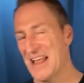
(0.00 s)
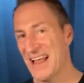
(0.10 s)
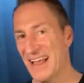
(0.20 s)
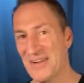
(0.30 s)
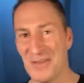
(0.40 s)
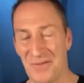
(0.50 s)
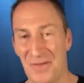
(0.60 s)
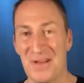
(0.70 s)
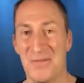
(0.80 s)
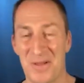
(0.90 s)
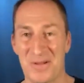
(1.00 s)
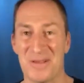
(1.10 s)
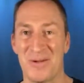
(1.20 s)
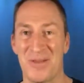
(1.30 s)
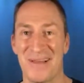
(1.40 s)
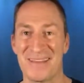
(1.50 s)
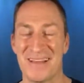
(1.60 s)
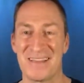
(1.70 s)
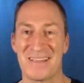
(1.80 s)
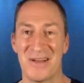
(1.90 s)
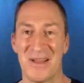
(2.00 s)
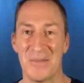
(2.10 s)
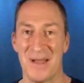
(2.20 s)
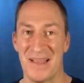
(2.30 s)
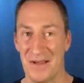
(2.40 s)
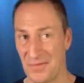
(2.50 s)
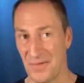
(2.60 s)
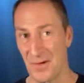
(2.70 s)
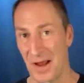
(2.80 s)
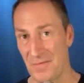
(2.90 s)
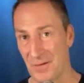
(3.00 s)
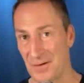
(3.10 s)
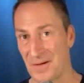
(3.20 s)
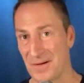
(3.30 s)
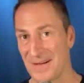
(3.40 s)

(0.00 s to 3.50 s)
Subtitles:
There's a funny one of those little things that's stuck in my head forever.